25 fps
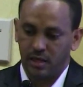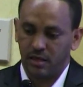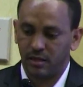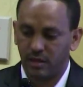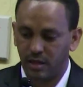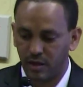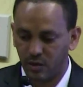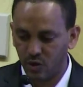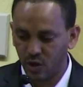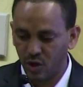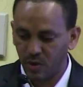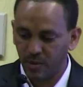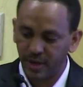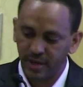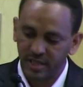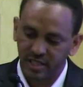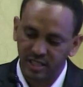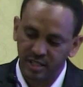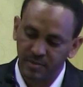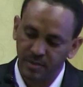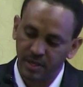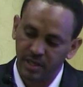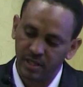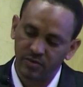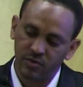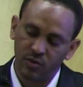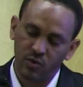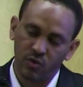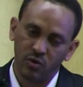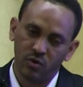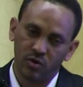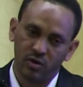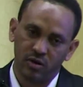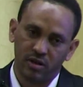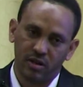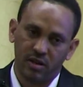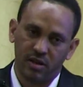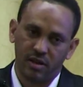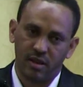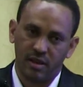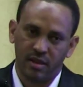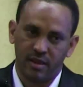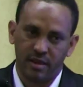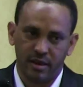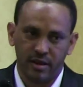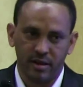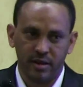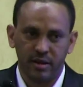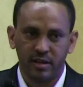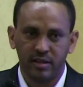The global estimates for
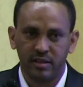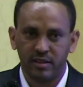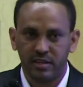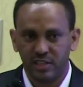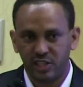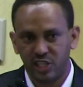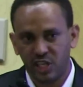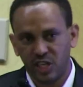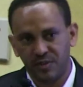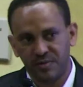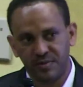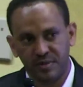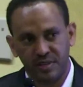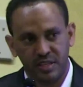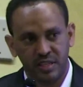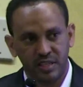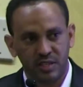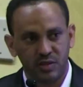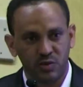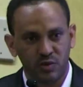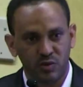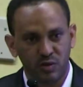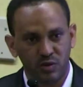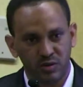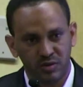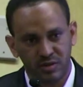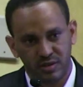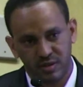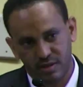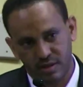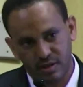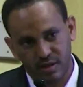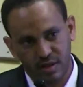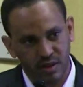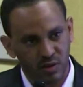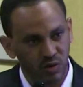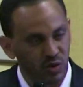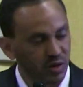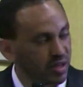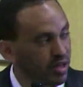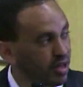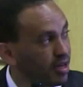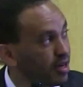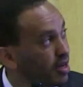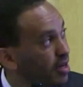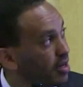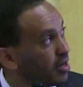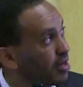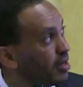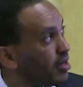the adult HIV/AIDS was
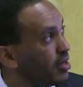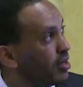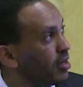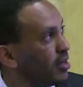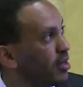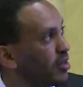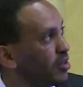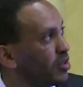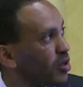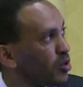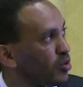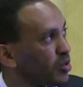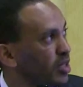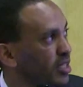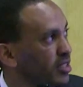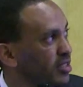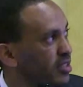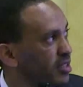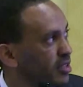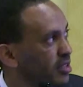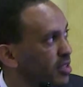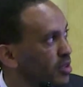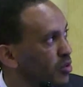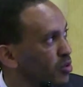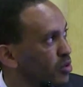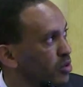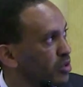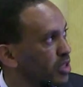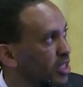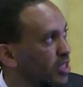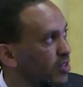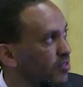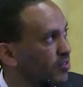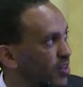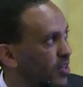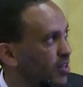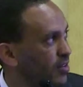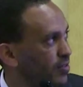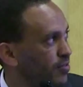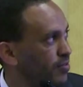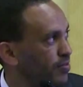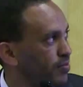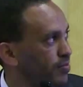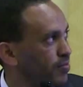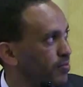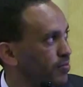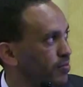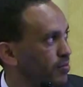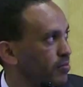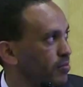within in 2013 was 35
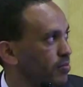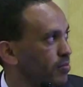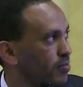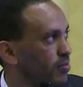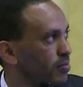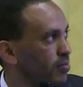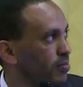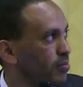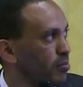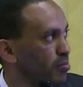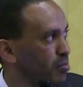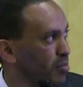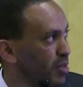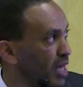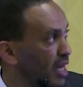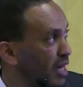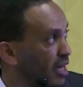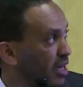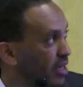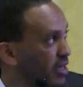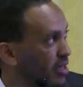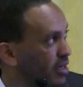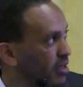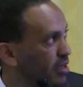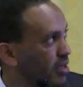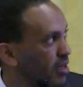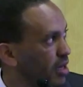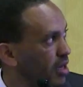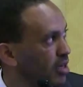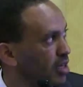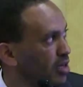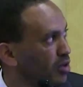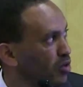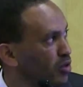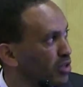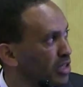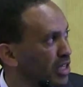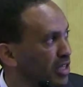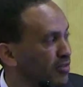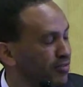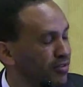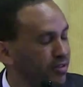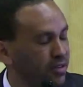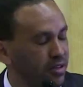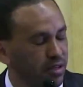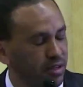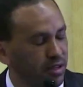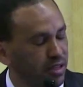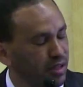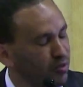million, and the
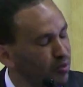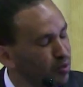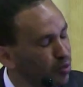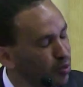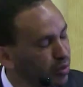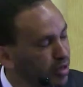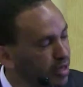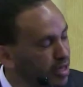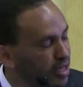new